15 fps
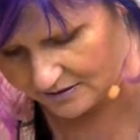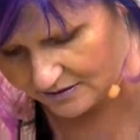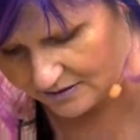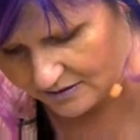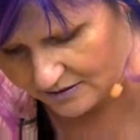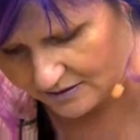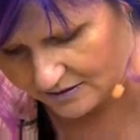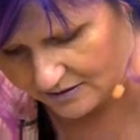
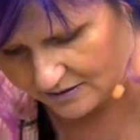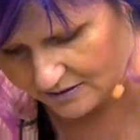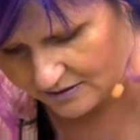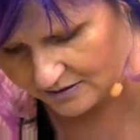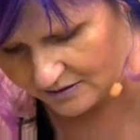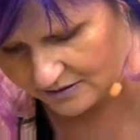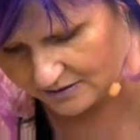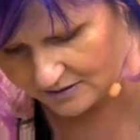
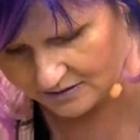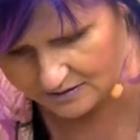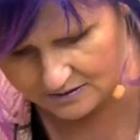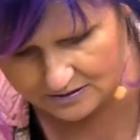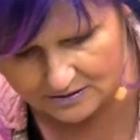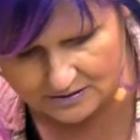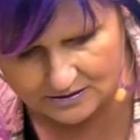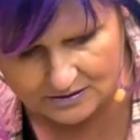
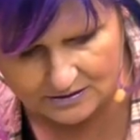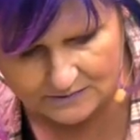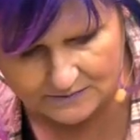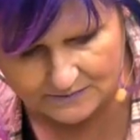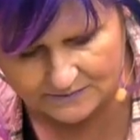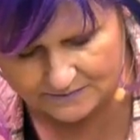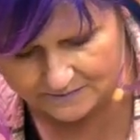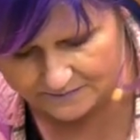
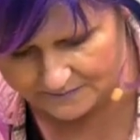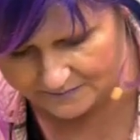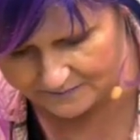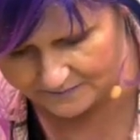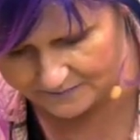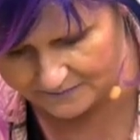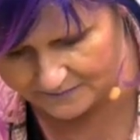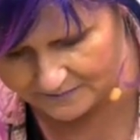
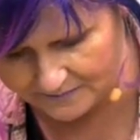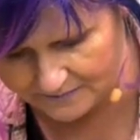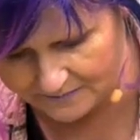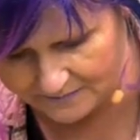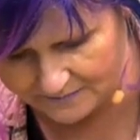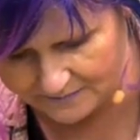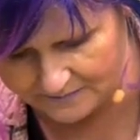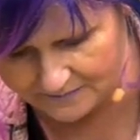
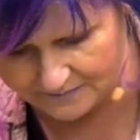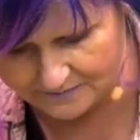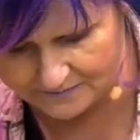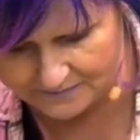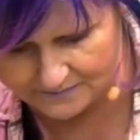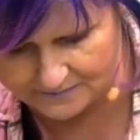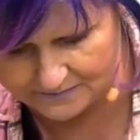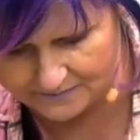
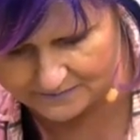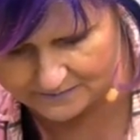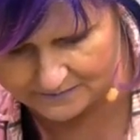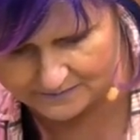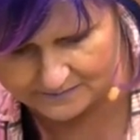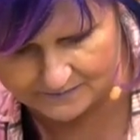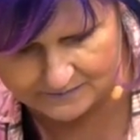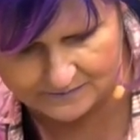
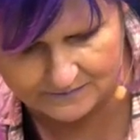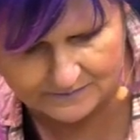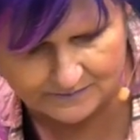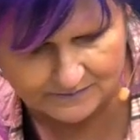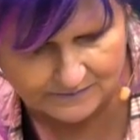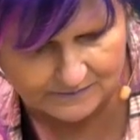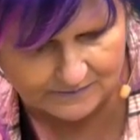[no speech]